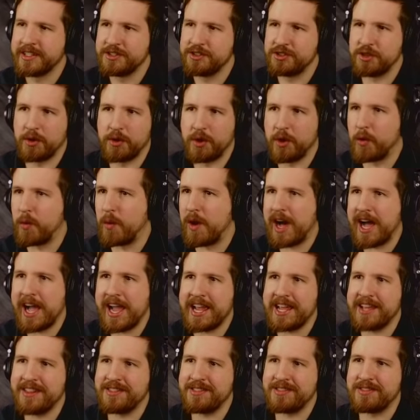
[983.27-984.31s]
Don't know why
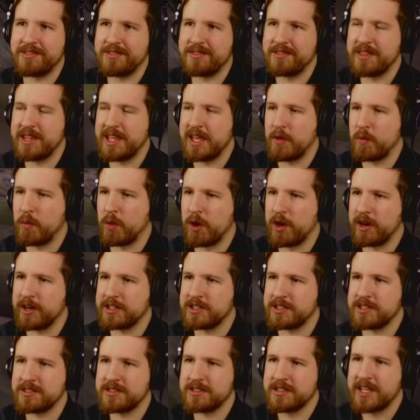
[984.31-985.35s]
it, it
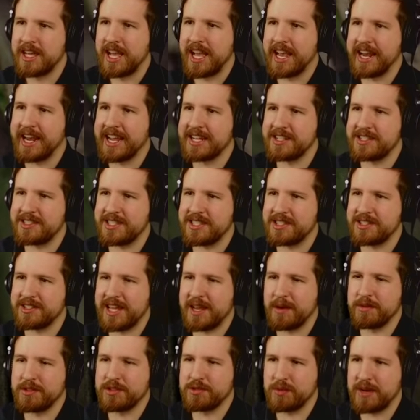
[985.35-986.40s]
works. I guess this
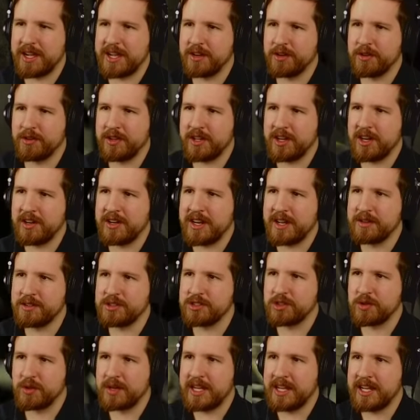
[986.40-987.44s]
light was red earlier and now
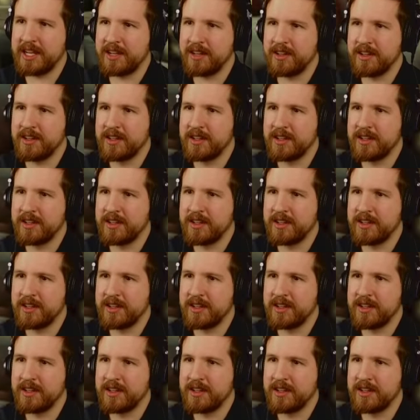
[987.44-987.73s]
it's green.